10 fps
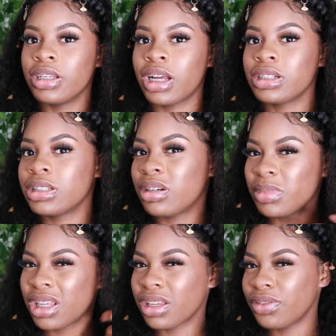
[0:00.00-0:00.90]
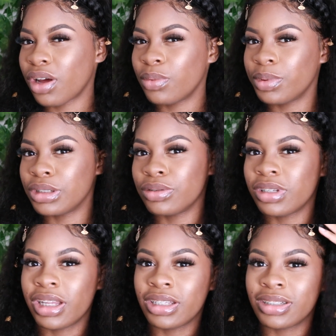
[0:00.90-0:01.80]
Y'all should tell me like if y'all want me to do
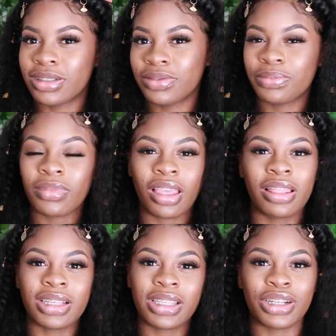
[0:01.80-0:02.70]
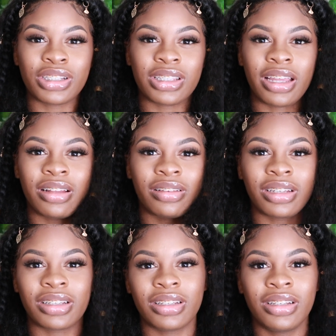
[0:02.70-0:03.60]
like this hairstyle,
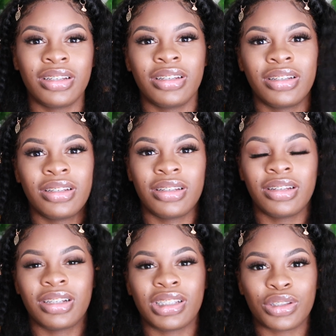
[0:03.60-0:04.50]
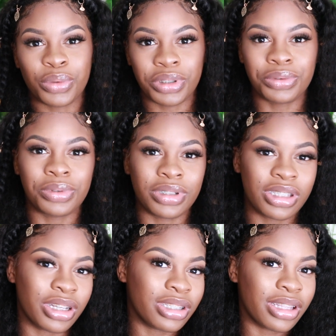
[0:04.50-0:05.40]
like a tutorial on this
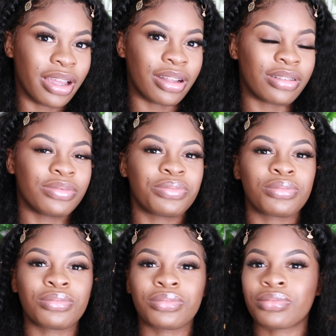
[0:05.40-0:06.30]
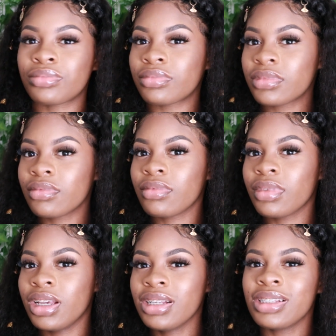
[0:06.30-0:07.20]
hairstyle.
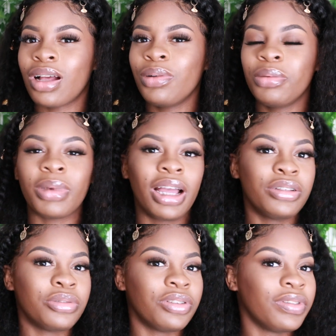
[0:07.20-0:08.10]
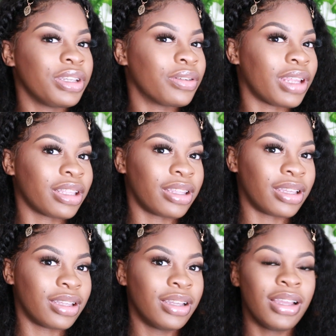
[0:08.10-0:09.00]
Cause I wouldn't mind doing a video like
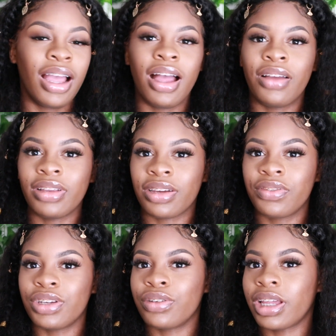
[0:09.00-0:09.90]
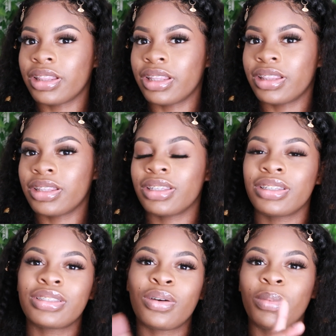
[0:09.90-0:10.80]
this. I feel like a video like,
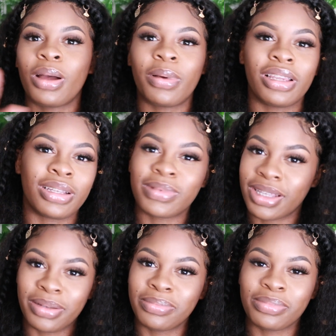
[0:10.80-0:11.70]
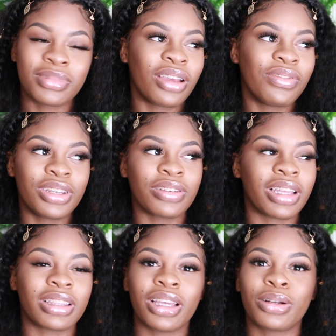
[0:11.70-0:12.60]
don't mind my left side. A video
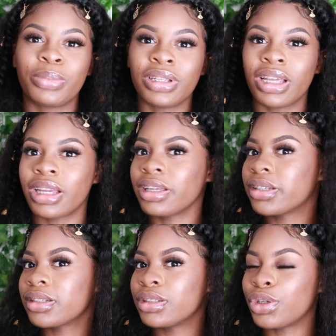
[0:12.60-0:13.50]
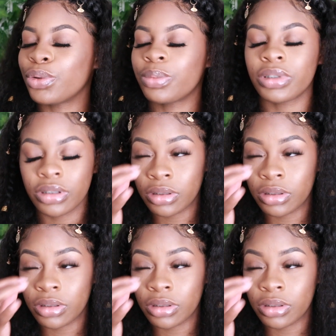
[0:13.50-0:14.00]
like that would be like dope.